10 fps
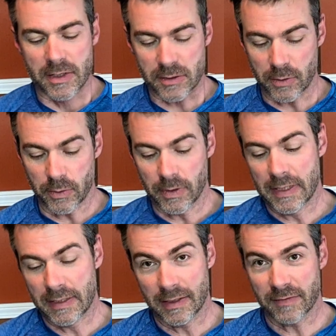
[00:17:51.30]
So
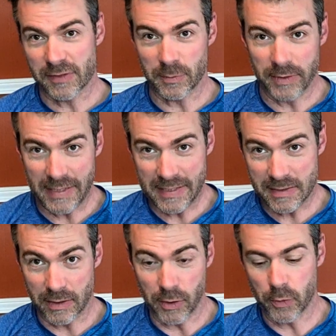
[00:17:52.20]
if someone has
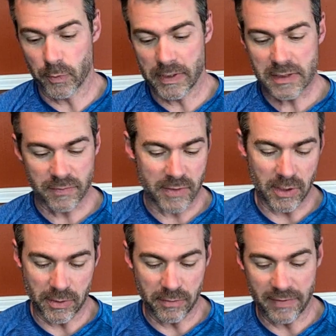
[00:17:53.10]
a low risk of
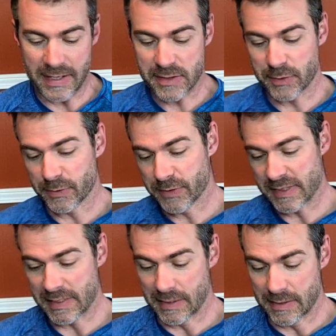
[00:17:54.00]
cardiovascular
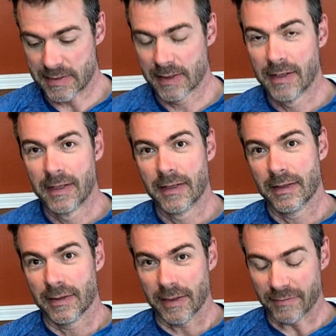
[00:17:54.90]
disease,
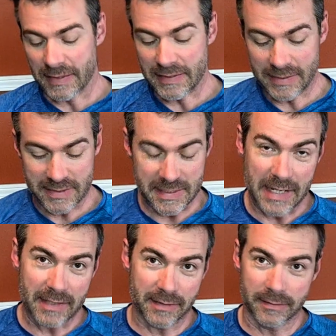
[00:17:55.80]
if they take a
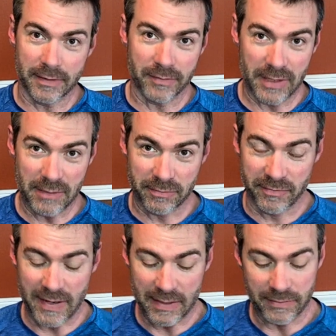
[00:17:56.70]
statin every day for
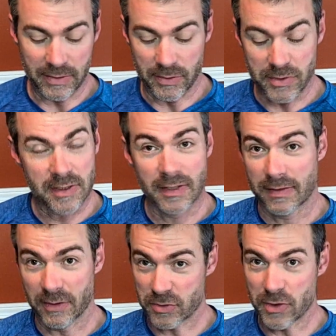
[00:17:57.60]
5 years,
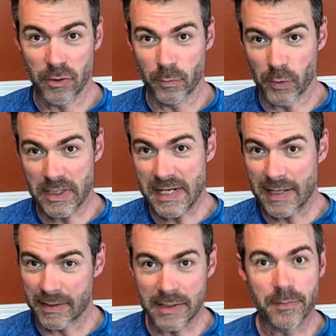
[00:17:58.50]
there's no
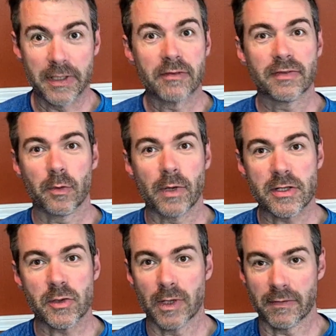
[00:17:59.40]
mortality benefit
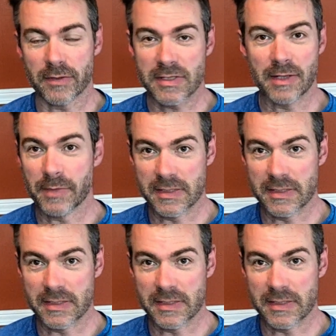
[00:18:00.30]
whatsoever, so that